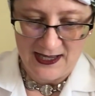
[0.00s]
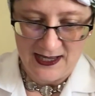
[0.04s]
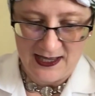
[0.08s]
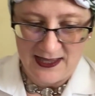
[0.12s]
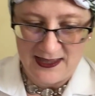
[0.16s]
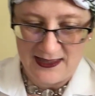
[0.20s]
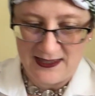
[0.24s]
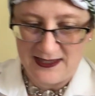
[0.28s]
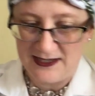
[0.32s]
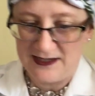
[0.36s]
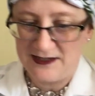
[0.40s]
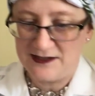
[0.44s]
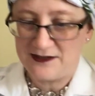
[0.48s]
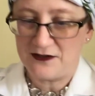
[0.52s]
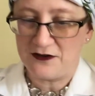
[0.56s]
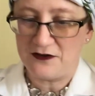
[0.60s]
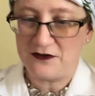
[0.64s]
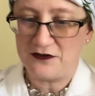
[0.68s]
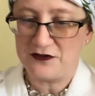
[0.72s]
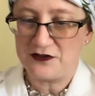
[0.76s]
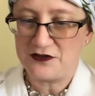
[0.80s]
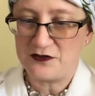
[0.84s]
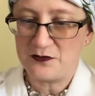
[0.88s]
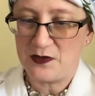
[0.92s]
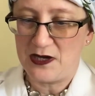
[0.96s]
These
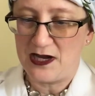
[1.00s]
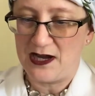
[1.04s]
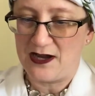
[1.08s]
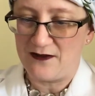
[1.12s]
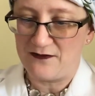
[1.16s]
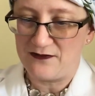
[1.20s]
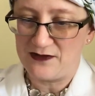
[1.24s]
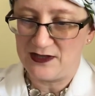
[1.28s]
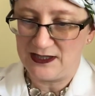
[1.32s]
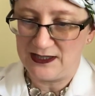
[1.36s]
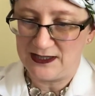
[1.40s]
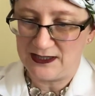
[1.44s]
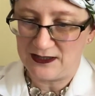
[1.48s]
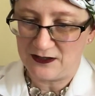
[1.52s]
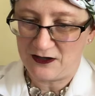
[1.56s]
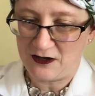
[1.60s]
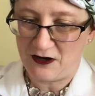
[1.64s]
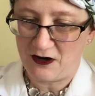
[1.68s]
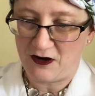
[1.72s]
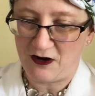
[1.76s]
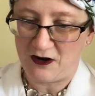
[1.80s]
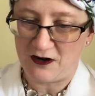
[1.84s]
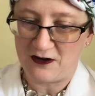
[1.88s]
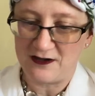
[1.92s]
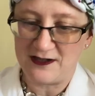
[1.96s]
also have the little
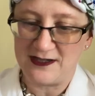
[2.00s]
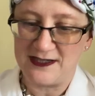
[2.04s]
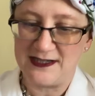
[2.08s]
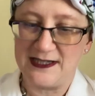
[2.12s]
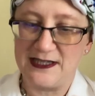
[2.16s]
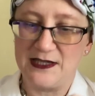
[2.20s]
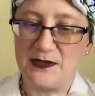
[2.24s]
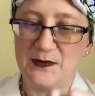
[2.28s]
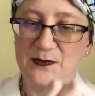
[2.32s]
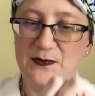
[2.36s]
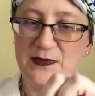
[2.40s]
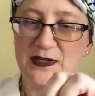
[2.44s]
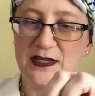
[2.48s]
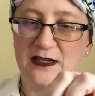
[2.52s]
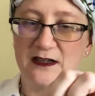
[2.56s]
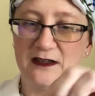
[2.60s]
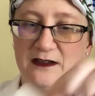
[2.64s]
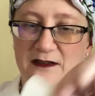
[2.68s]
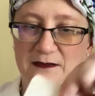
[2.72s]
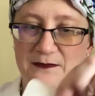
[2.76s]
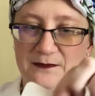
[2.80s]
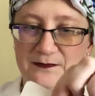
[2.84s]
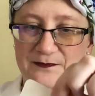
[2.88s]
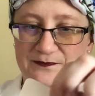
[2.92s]
cards in the middle